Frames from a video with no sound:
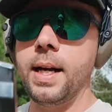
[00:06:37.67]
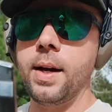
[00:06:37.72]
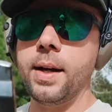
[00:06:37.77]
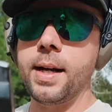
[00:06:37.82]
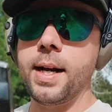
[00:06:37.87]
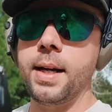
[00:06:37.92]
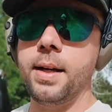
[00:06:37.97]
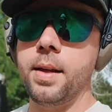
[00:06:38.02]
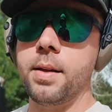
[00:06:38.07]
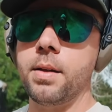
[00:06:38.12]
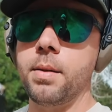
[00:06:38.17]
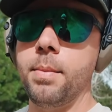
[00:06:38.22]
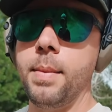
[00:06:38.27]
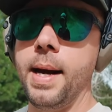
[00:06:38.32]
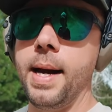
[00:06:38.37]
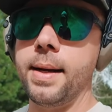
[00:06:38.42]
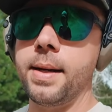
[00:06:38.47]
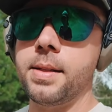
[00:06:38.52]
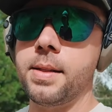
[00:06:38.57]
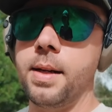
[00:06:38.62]
now I got another
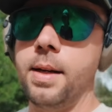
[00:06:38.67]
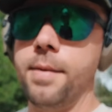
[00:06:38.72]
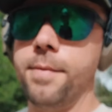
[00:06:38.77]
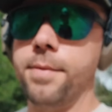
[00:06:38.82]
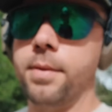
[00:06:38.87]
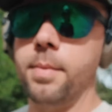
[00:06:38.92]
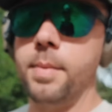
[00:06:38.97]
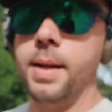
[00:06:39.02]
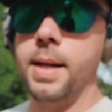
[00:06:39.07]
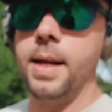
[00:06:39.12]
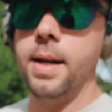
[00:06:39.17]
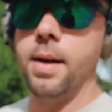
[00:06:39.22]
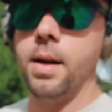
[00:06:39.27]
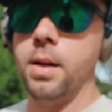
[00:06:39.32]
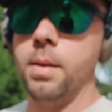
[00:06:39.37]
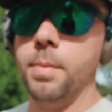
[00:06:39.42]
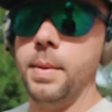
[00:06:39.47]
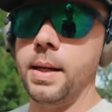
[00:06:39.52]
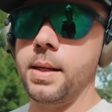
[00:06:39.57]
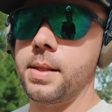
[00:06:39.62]
magazine for me
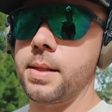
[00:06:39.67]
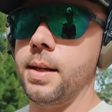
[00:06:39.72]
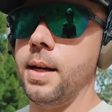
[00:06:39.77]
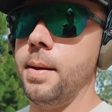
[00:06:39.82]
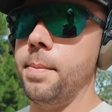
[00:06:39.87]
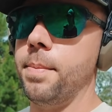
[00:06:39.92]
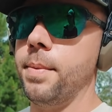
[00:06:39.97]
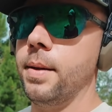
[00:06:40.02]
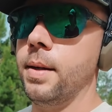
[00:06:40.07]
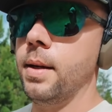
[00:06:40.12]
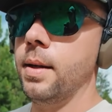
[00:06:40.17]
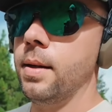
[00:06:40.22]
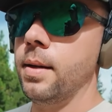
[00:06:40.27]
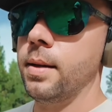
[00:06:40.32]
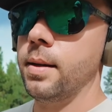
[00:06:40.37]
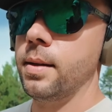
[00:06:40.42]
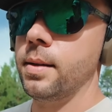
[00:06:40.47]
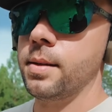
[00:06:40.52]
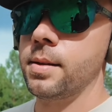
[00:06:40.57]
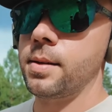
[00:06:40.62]
all mixed up.
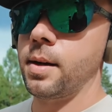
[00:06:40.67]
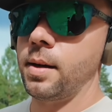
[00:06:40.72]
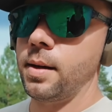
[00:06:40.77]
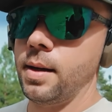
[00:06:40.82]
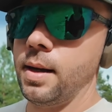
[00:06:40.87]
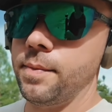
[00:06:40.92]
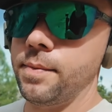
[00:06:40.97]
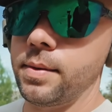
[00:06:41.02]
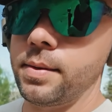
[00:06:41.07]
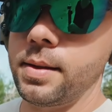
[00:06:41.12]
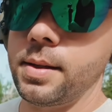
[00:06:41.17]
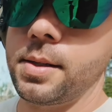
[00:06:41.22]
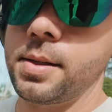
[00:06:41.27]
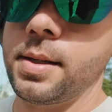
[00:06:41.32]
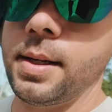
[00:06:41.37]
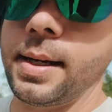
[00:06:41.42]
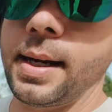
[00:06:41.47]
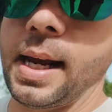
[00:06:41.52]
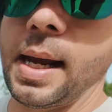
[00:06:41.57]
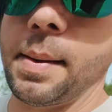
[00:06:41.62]
Starting off with the Sig